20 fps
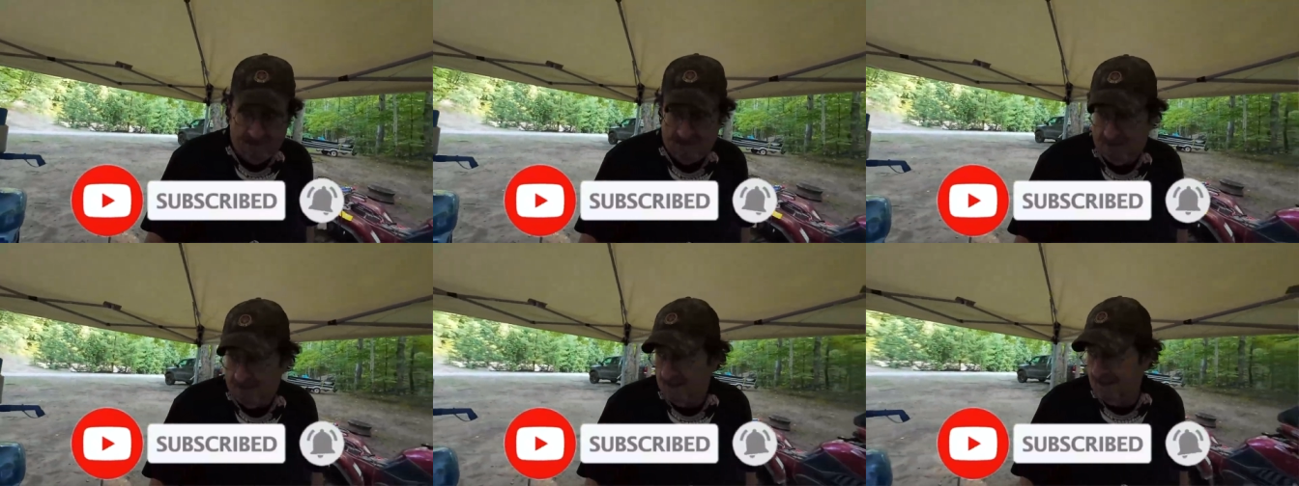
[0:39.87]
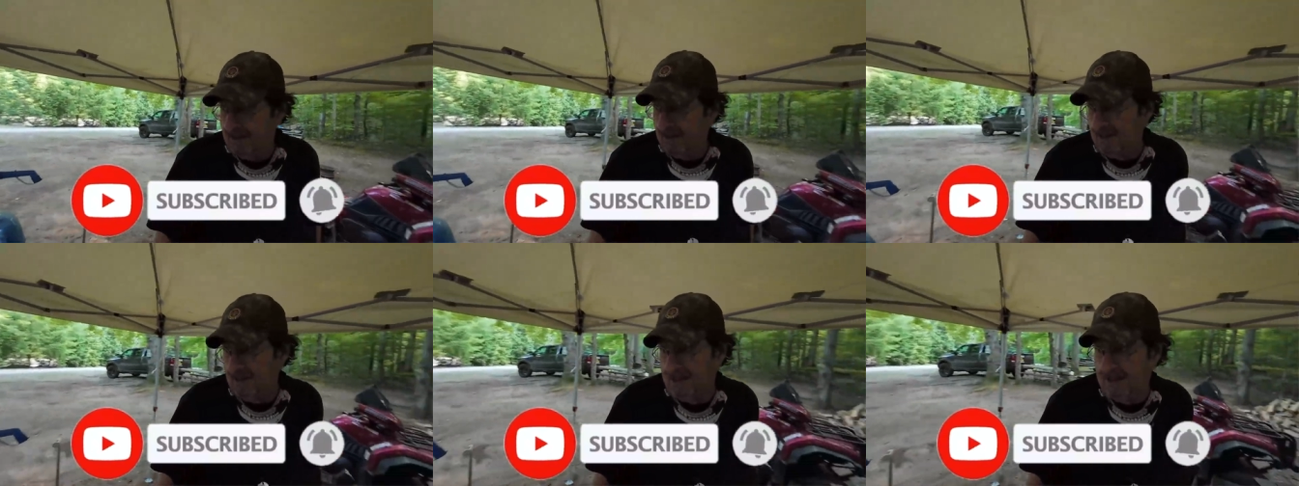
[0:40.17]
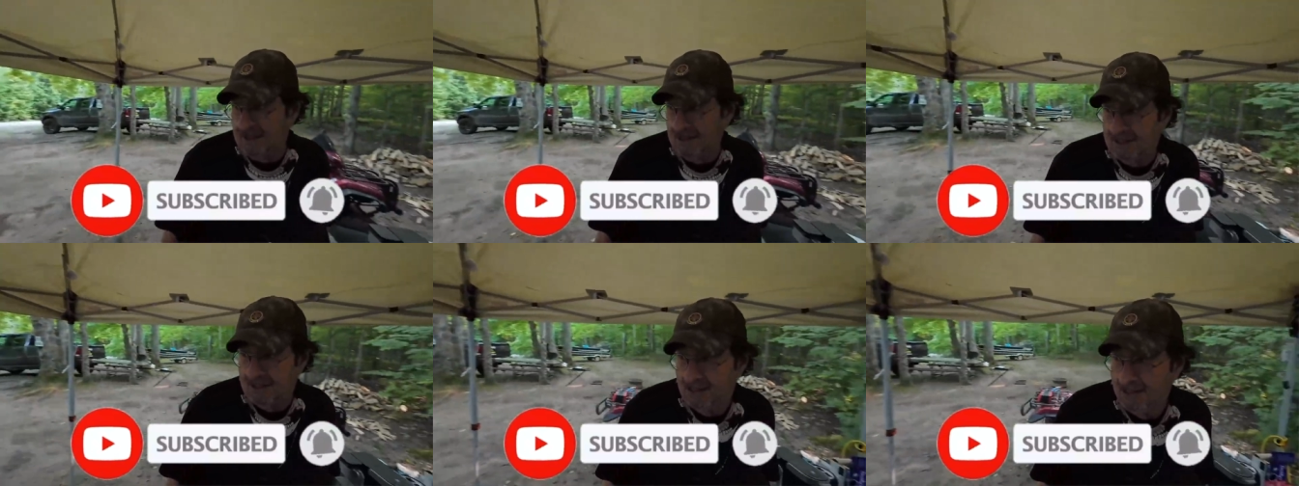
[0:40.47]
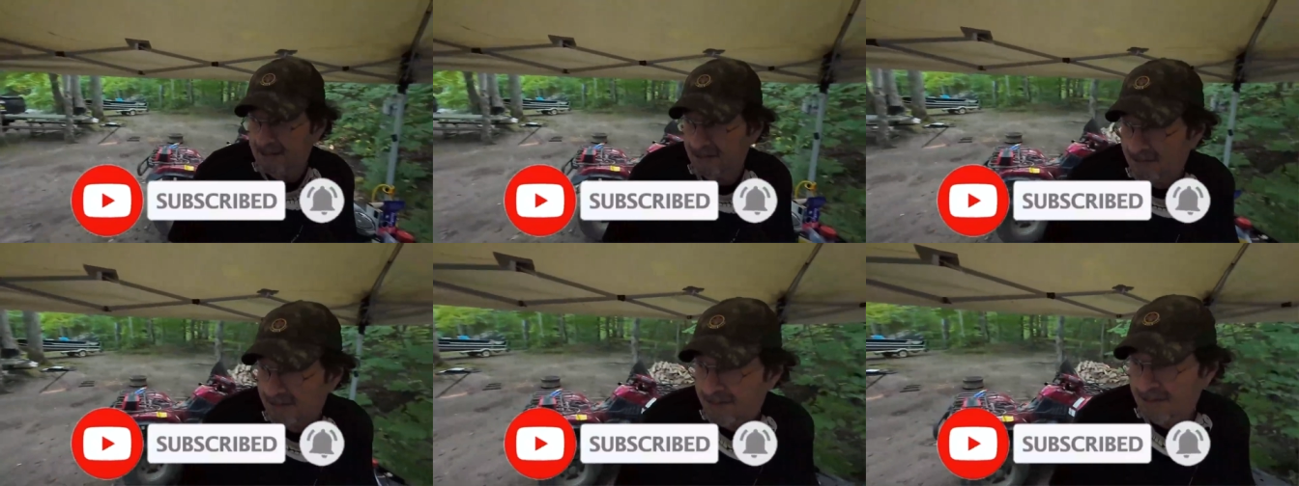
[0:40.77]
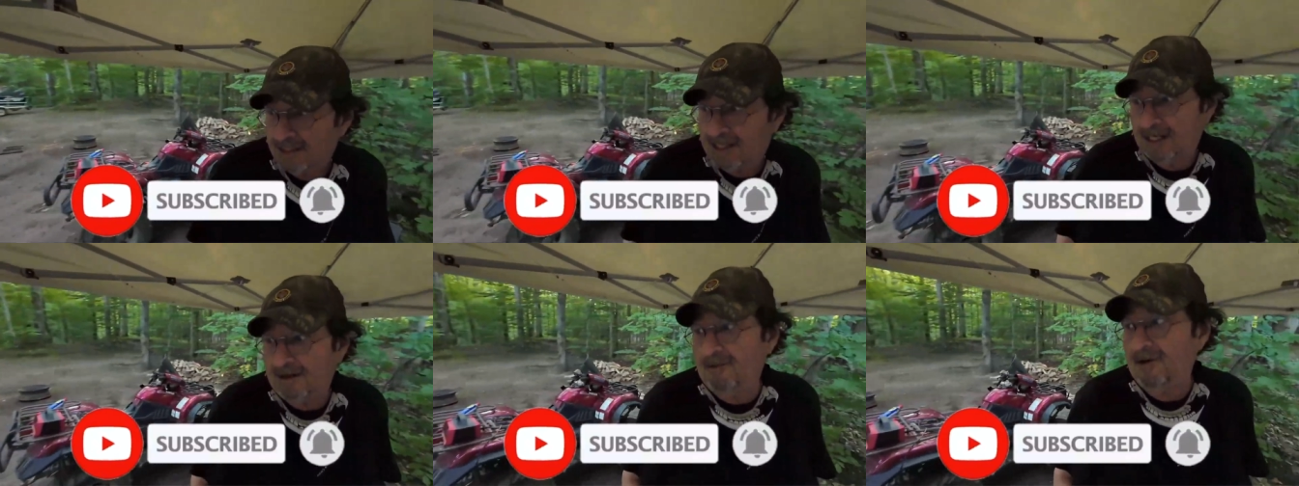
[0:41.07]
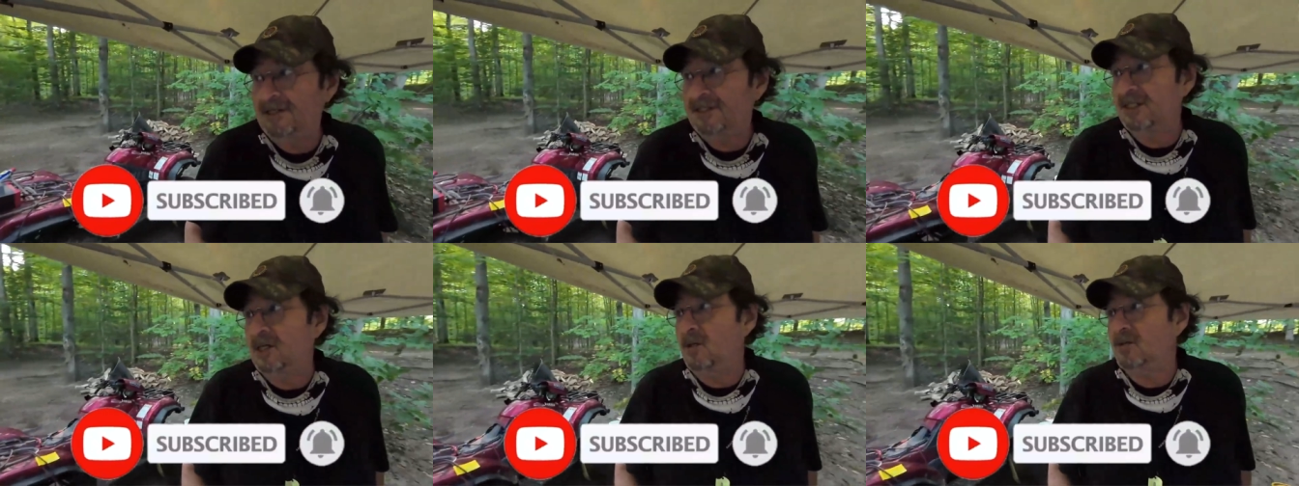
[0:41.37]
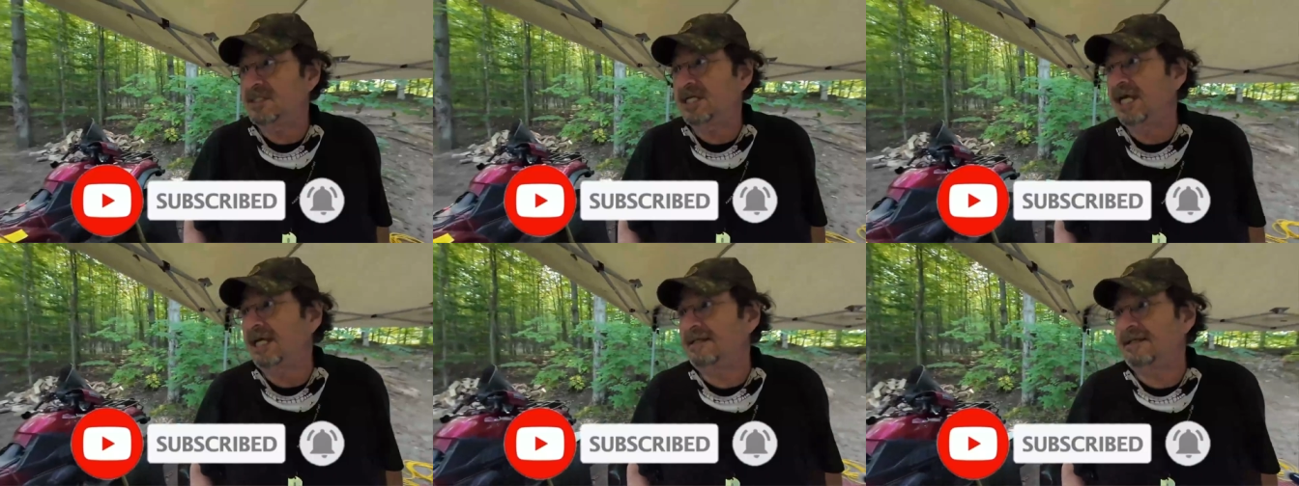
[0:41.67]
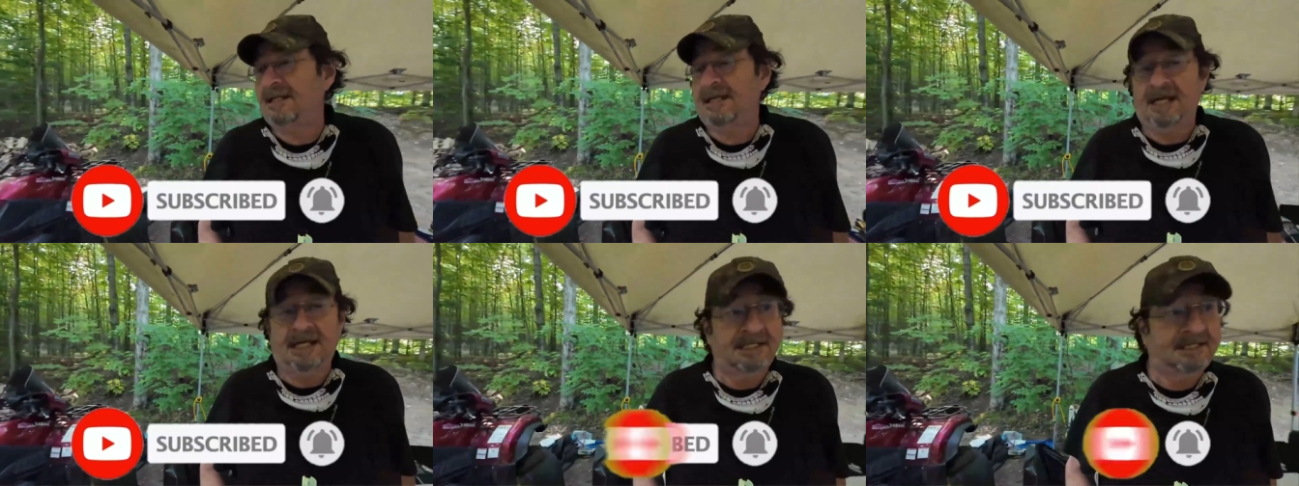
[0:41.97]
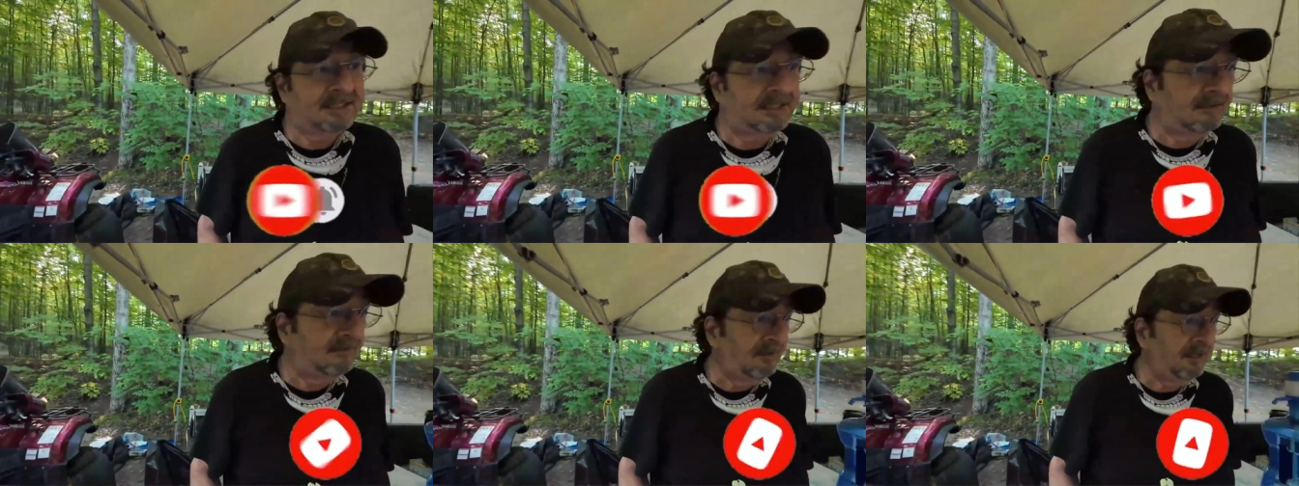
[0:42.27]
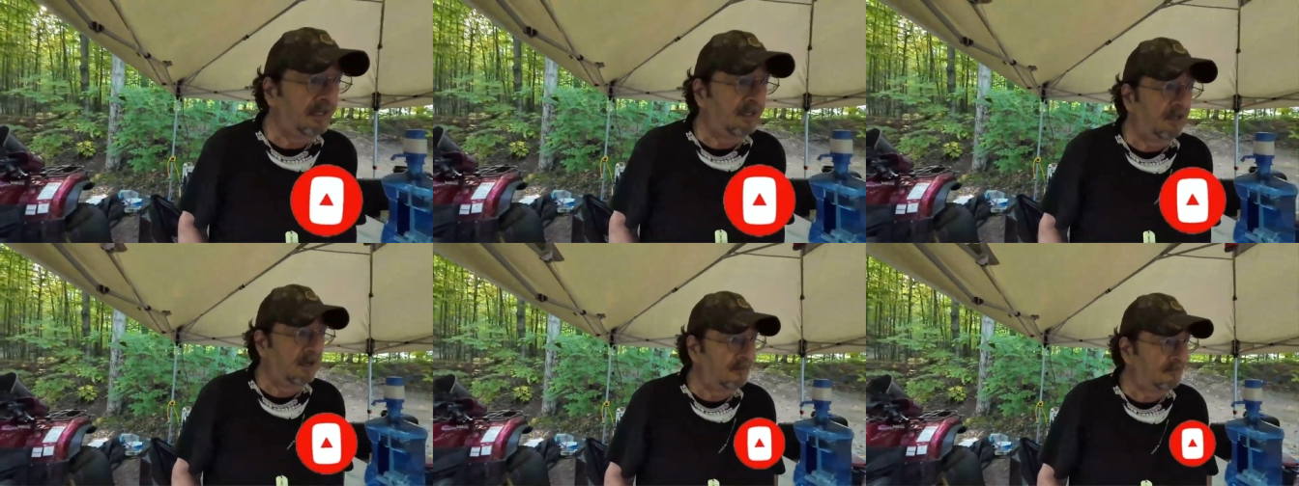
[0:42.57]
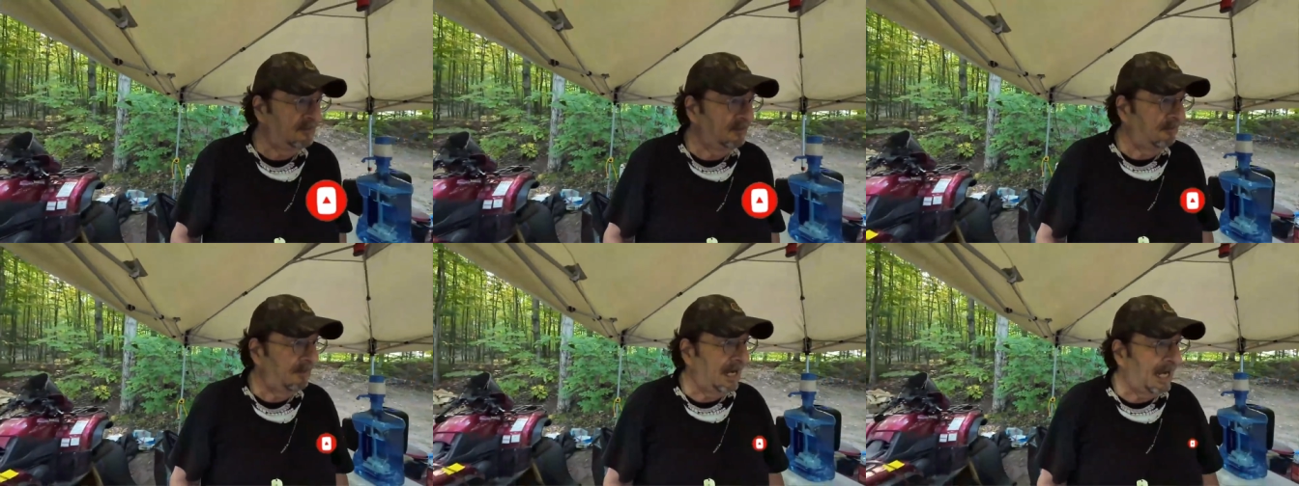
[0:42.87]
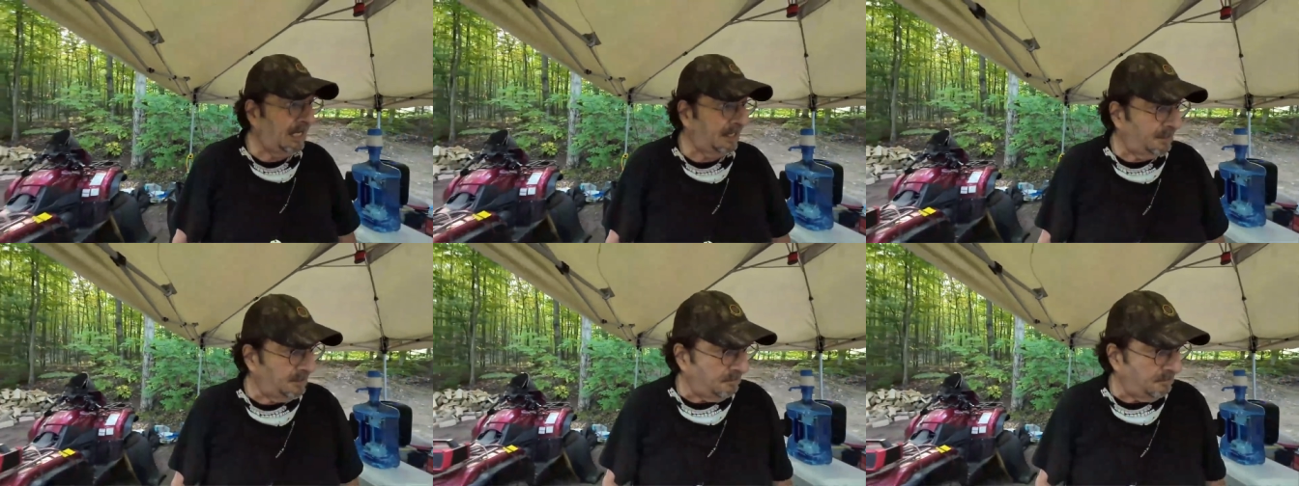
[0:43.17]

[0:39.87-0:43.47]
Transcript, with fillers: Uh, I went to go take the ATV off the back